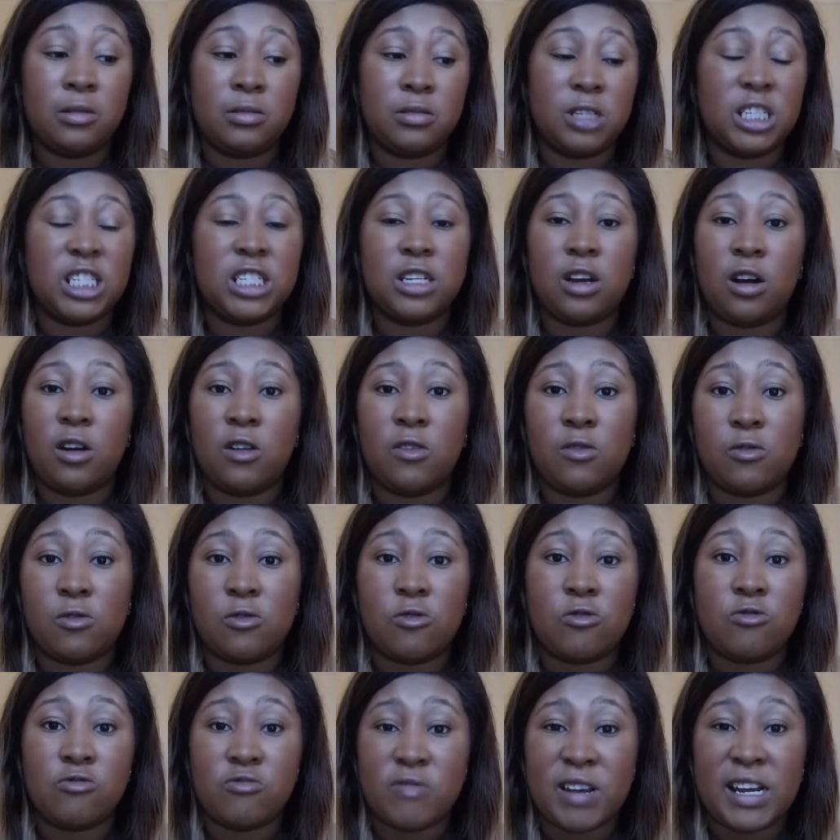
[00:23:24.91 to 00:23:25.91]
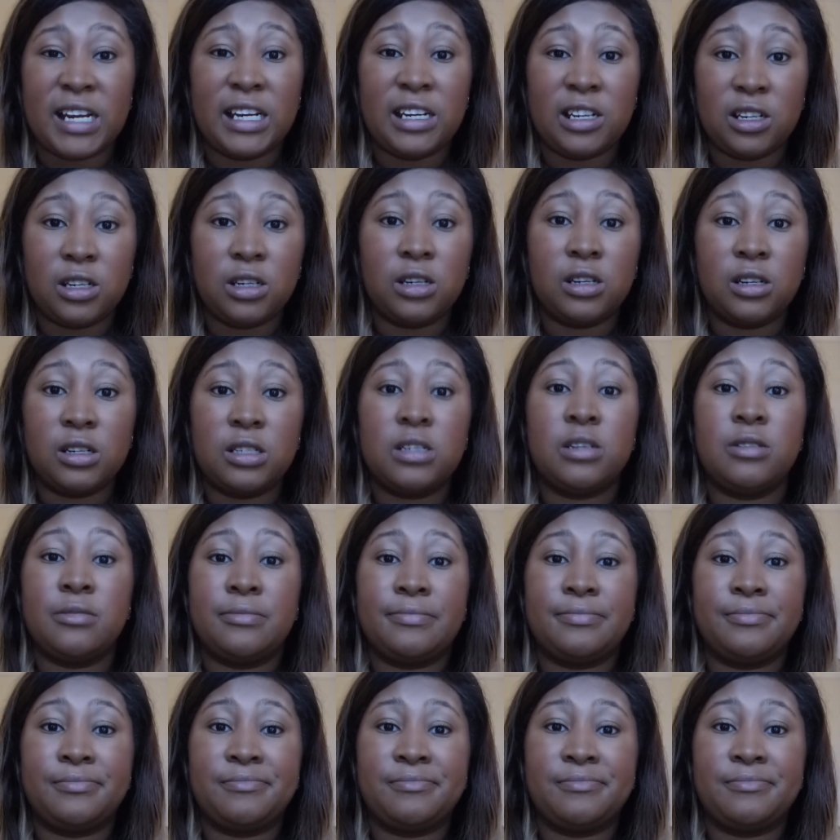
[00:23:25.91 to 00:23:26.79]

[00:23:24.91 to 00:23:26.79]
Just overall really good.